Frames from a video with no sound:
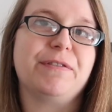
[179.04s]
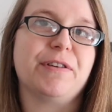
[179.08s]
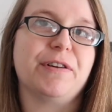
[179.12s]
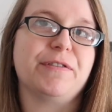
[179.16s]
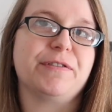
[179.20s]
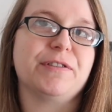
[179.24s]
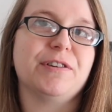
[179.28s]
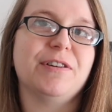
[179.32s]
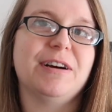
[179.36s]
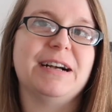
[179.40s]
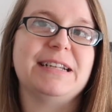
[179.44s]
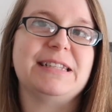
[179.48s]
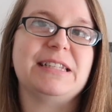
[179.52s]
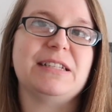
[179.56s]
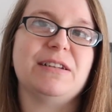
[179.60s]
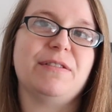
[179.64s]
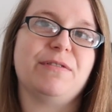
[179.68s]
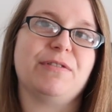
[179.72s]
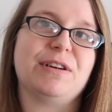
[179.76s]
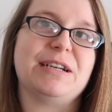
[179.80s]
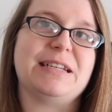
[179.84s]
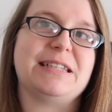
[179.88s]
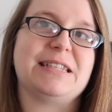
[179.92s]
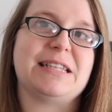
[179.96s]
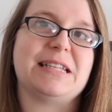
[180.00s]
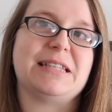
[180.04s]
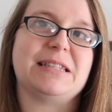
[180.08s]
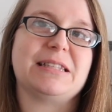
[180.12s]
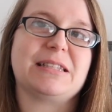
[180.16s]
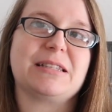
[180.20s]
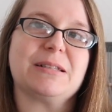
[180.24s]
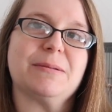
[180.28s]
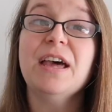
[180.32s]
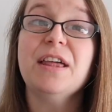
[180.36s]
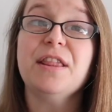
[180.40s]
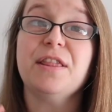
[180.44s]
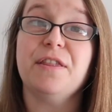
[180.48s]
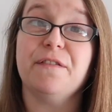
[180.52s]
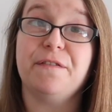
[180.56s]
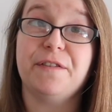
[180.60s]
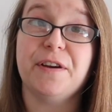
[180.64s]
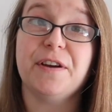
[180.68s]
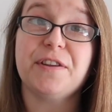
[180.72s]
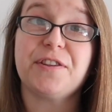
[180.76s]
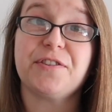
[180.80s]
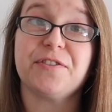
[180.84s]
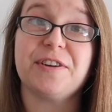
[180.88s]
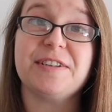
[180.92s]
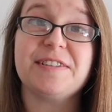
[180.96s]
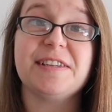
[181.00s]
for a variety of reasons. The
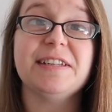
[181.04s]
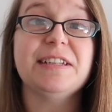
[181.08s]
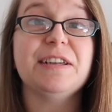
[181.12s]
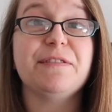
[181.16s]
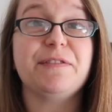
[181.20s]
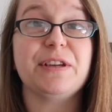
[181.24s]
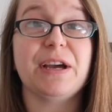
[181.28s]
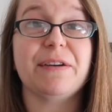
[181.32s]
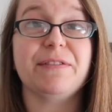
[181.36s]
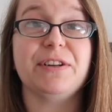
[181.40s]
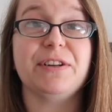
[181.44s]
first reason, if you